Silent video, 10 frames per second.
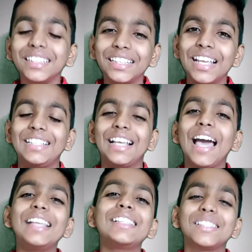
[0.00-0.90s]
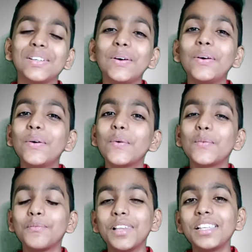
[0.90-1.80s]
Yes guys, so
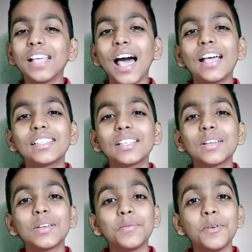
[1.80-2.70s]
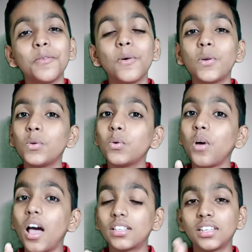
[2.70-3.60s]
please ask before
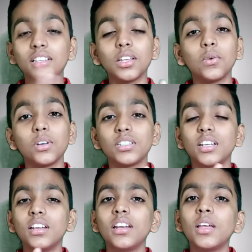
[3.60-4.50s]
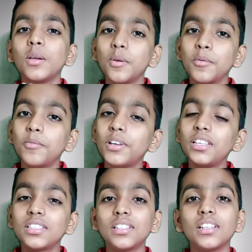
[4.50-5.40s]
you asking the question,
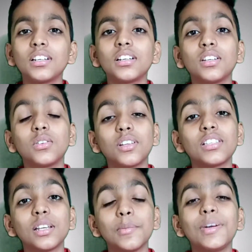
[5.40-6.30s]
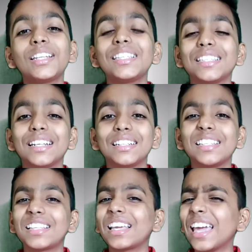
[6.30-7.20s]
please you can say repeat this
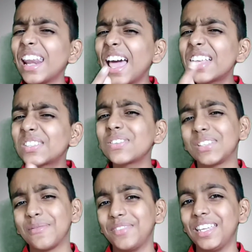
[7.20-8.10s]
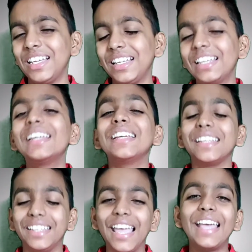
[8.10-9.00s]
sentence, can I ask you something?
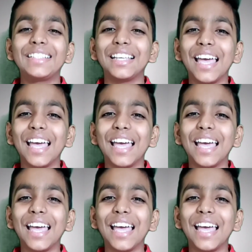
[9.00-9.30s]
Yes